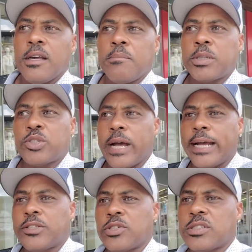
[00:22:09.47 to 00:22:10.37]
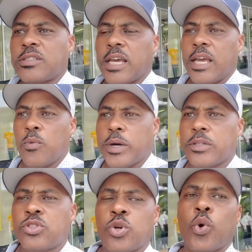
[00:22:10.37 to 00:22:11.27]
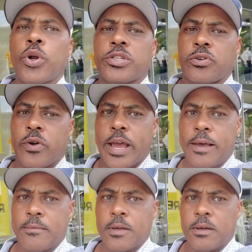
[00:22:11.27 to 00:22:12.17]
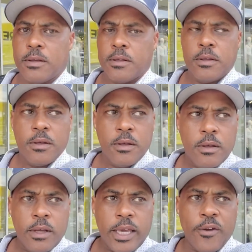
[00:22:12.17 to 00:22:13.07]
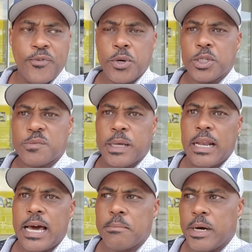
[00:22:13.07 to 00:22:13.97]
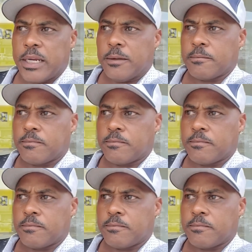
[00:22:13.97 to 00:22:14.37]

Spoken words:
but try to stay where the tourists are at if you're gonna spend a lot of money.